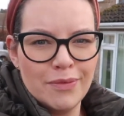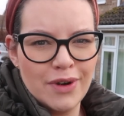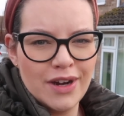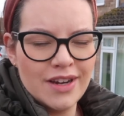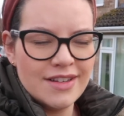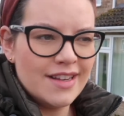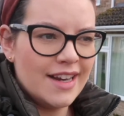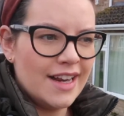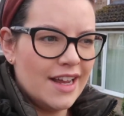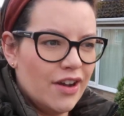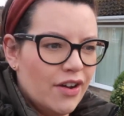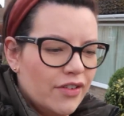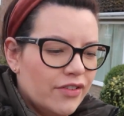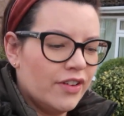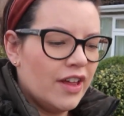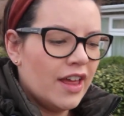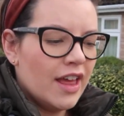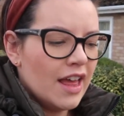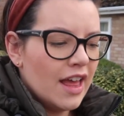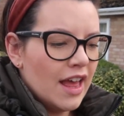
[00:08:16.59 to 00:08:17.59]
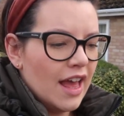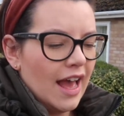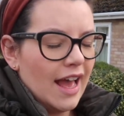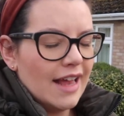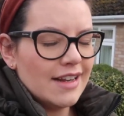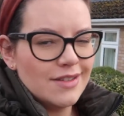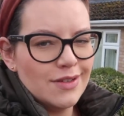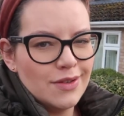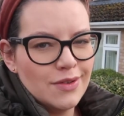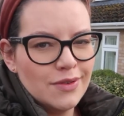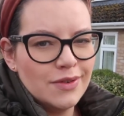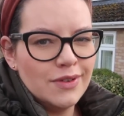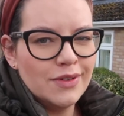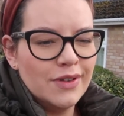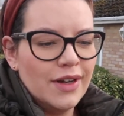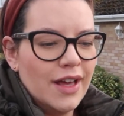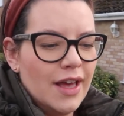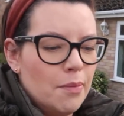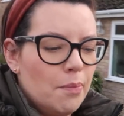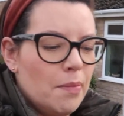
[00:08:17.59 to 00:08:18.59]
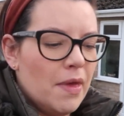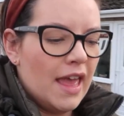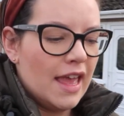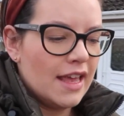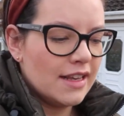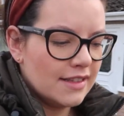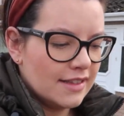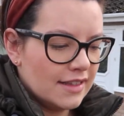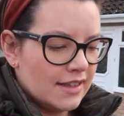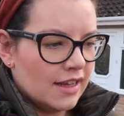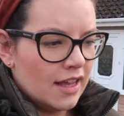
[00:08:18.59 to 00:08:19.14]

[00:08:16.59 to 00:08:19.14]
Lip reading: Rosalie off and do all her bits.